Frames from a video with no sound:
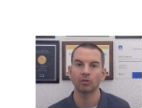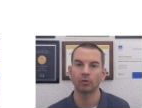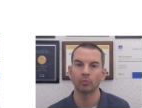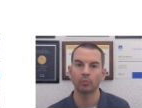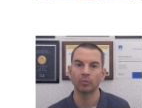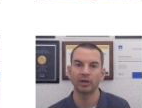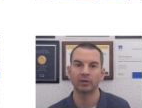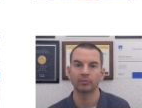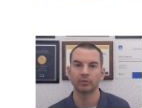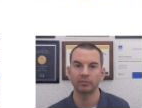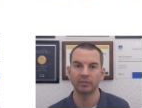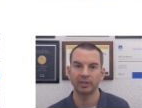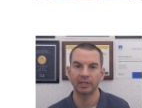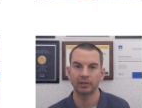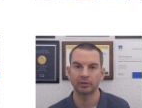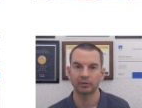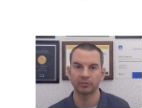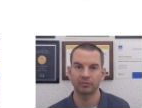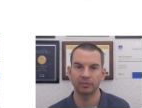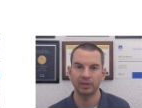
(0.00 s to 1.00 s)
on whether the
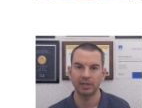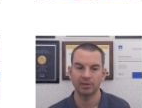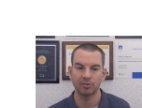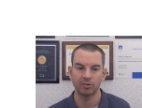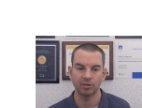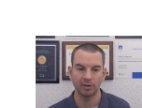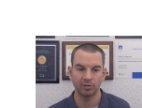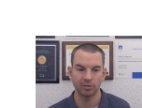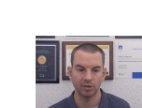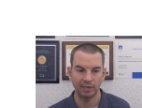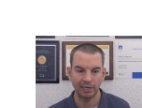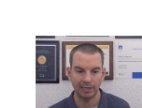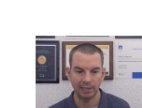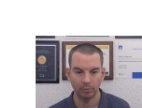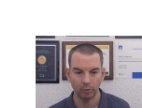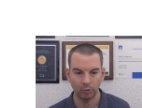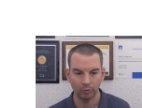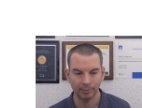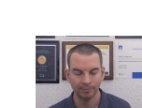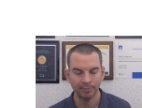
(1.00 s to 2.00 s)
interface is
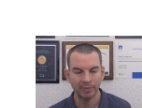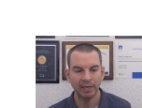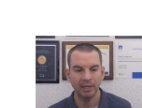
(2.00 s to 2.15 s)
enabled.